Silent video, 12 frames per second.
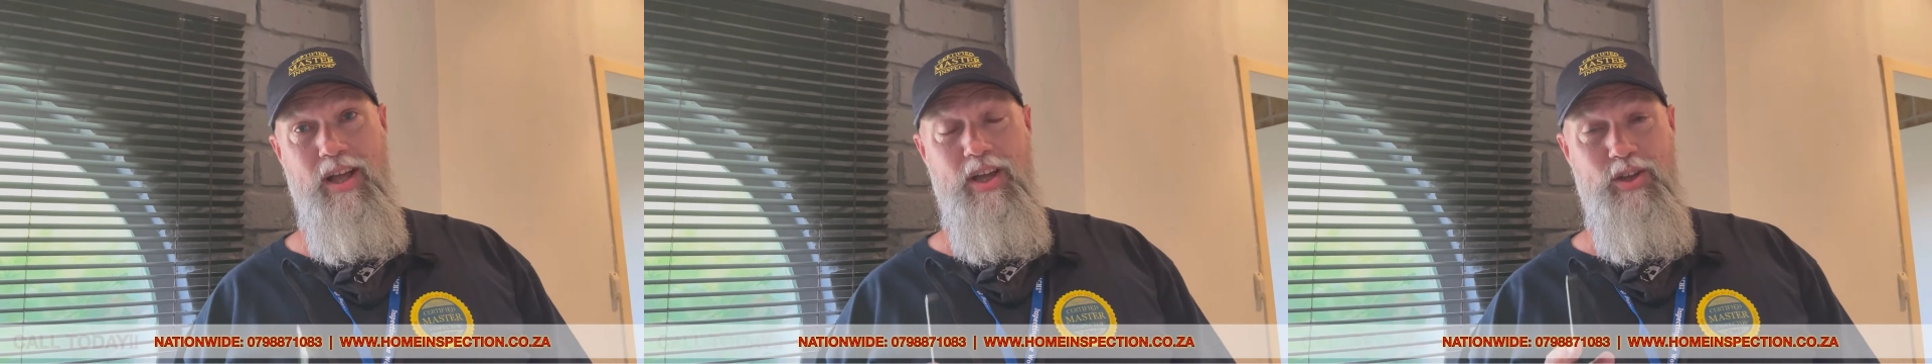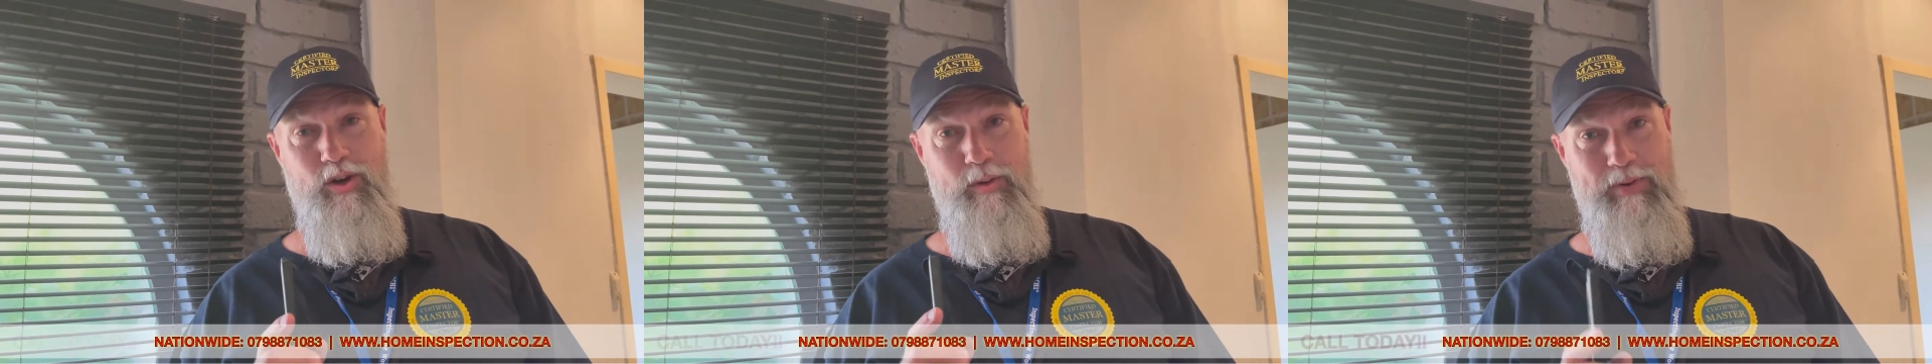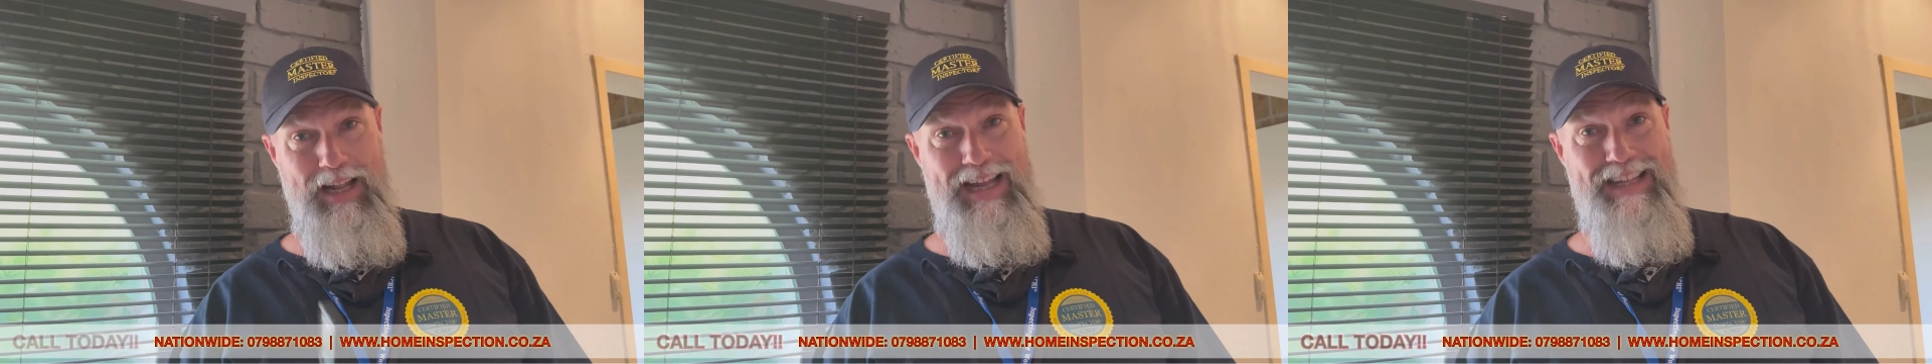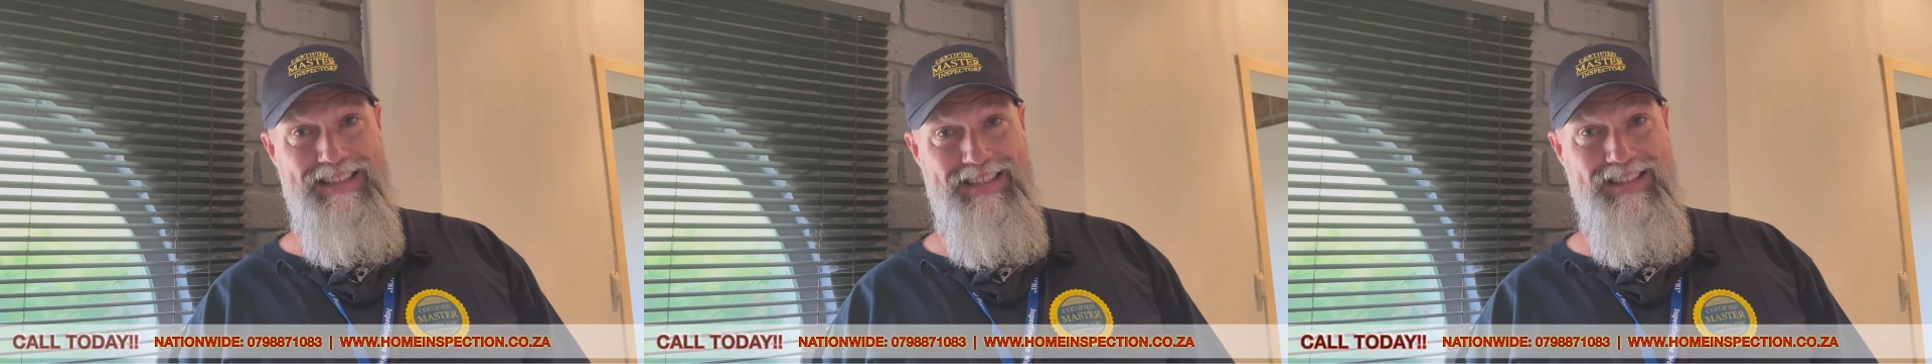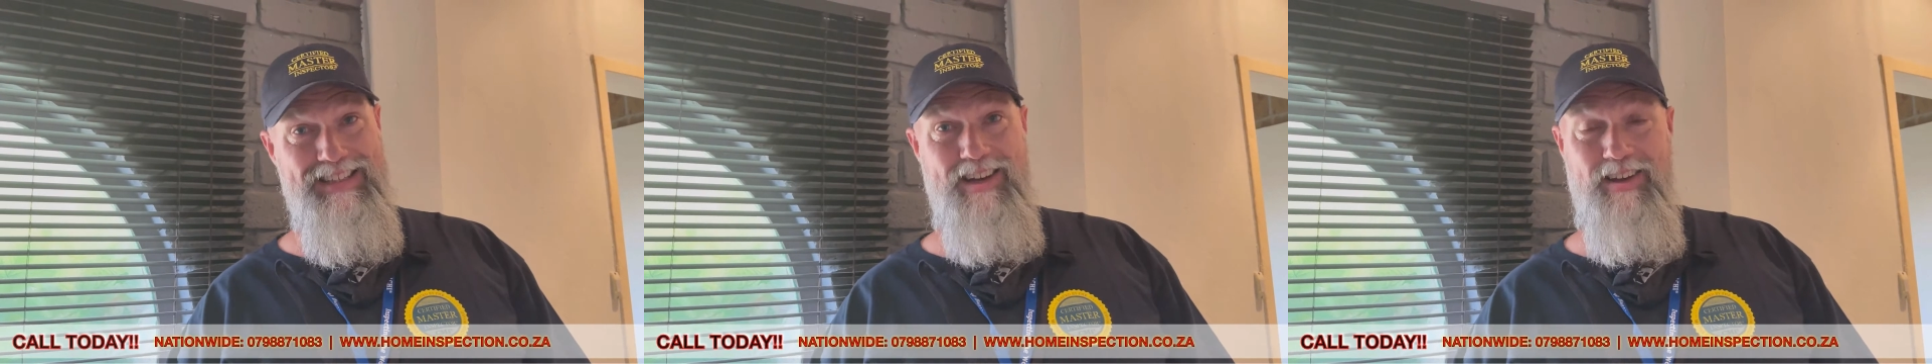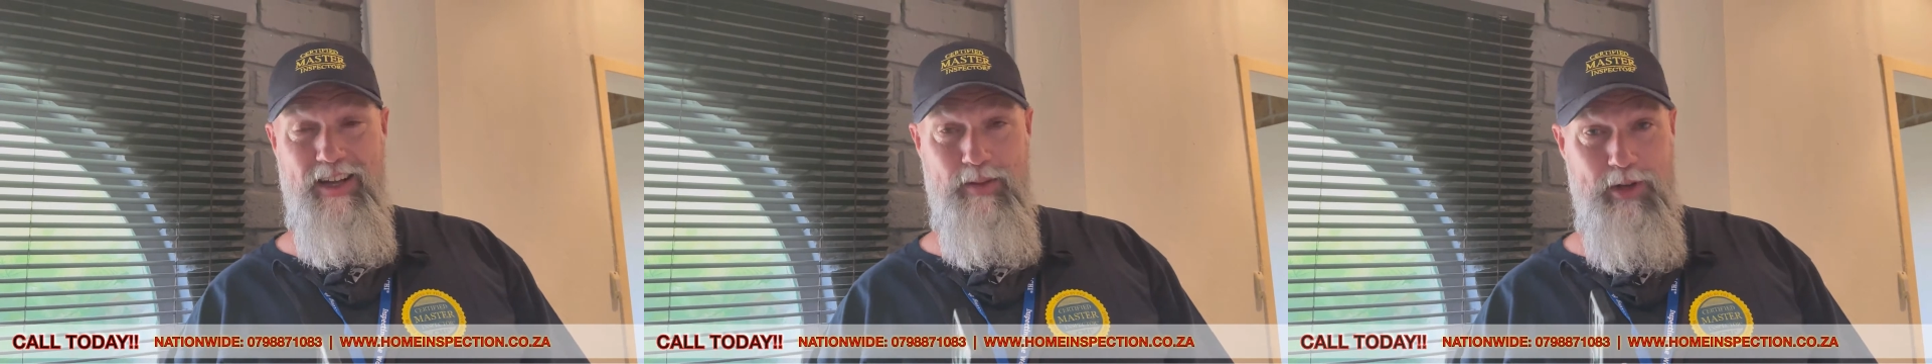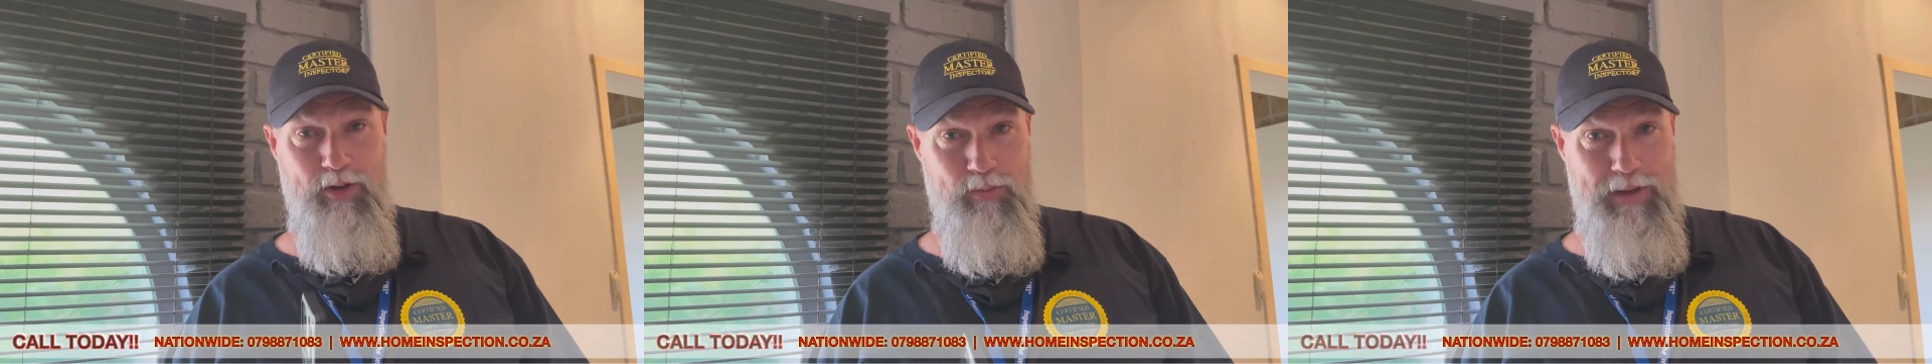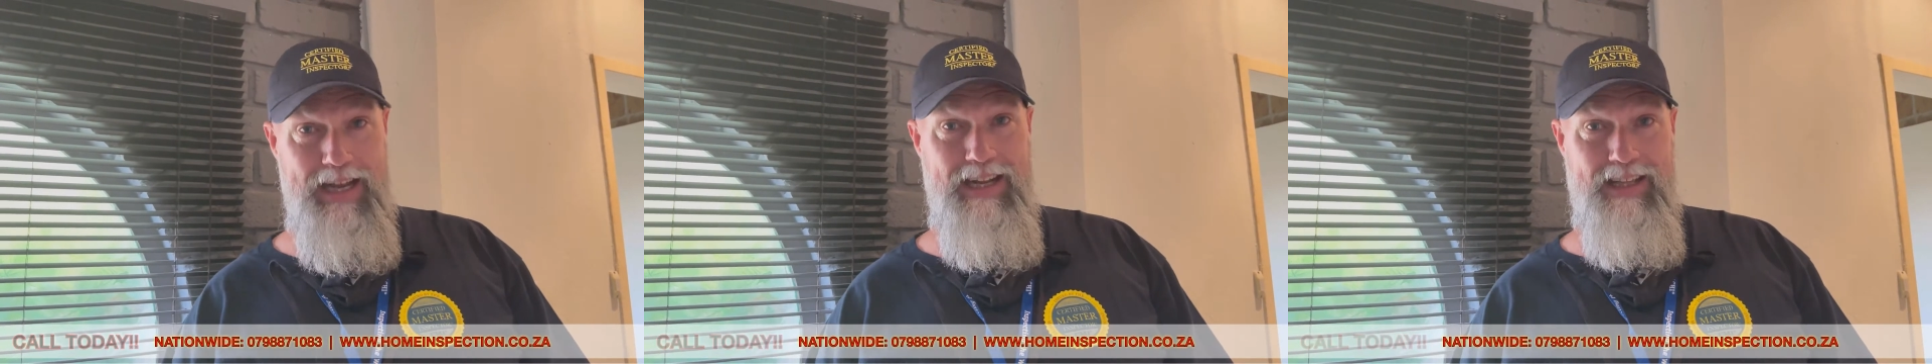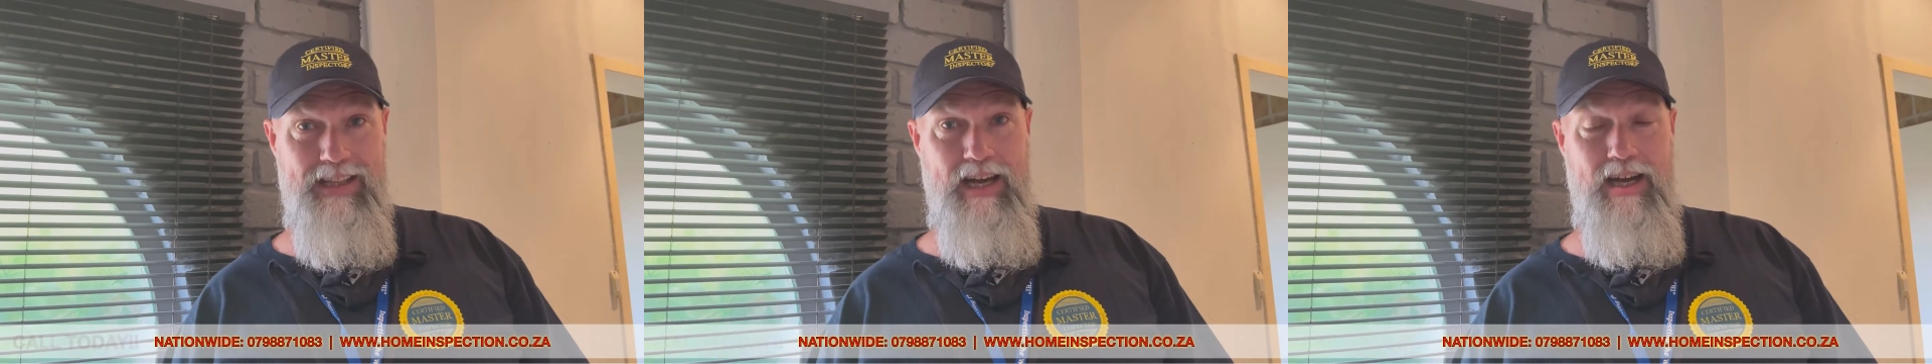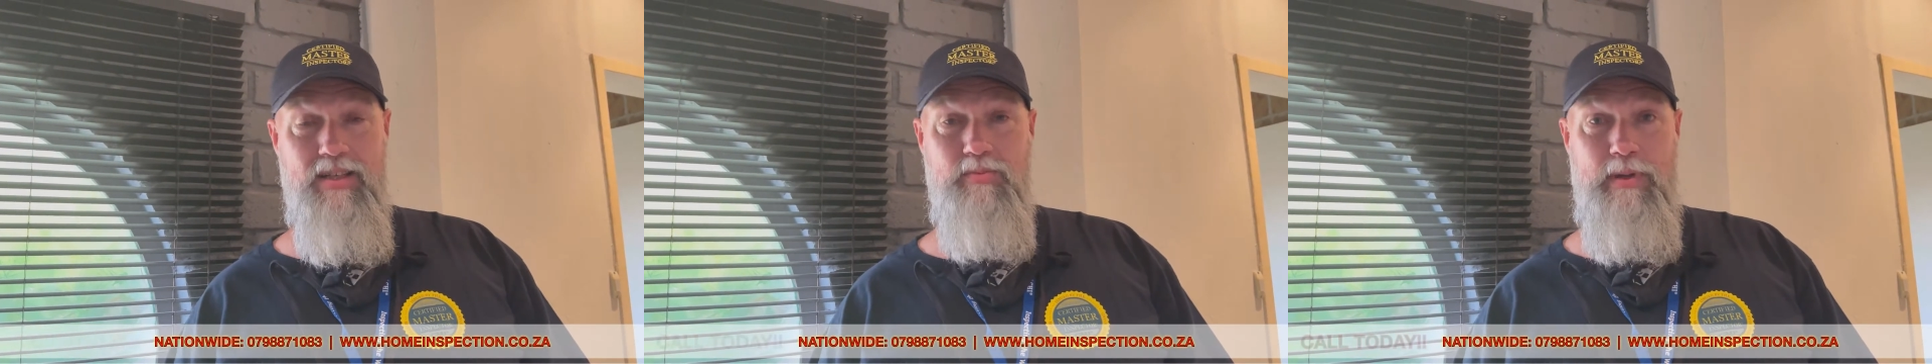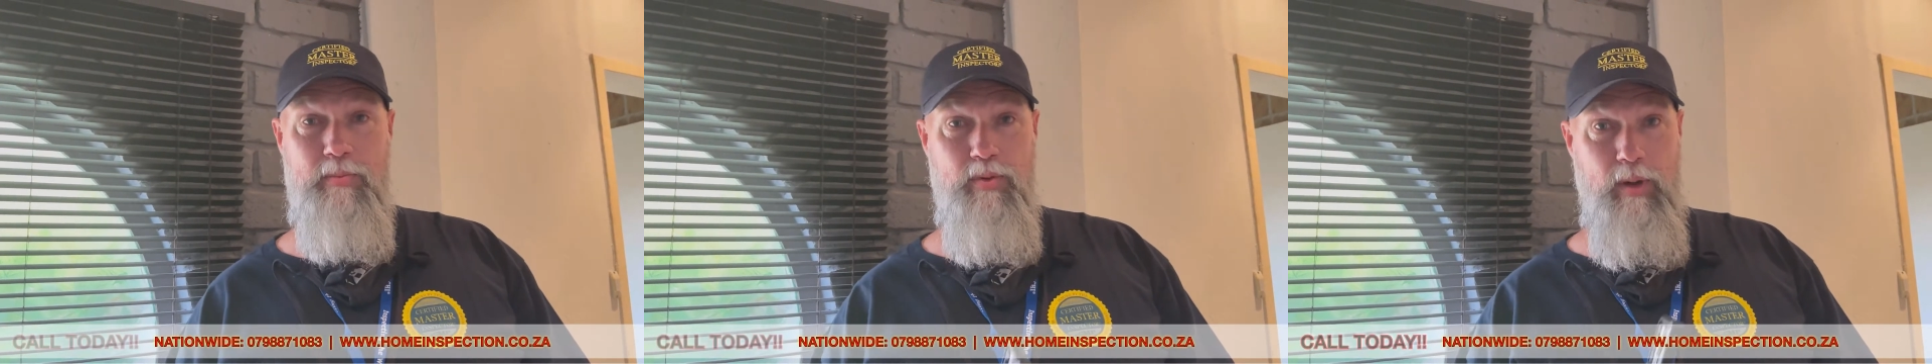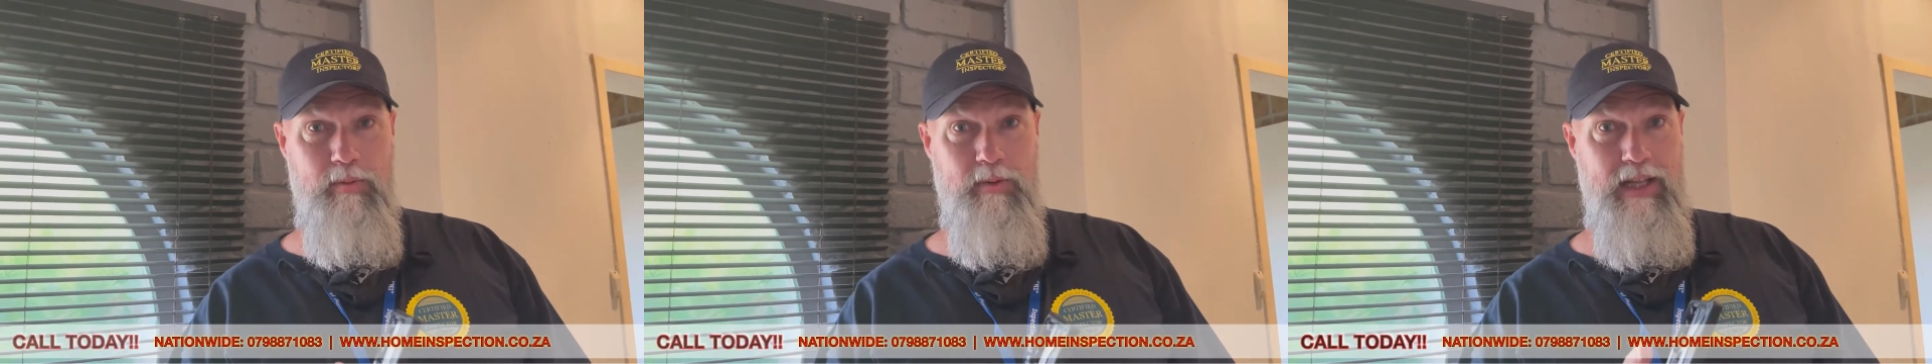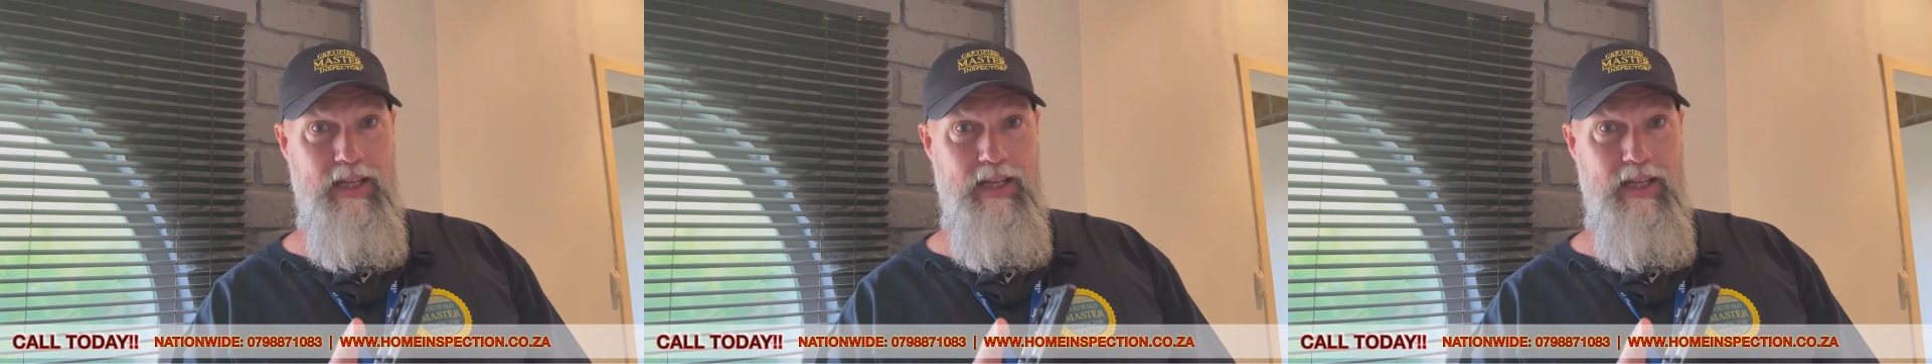your appliances that are going to be remaining in the house be properly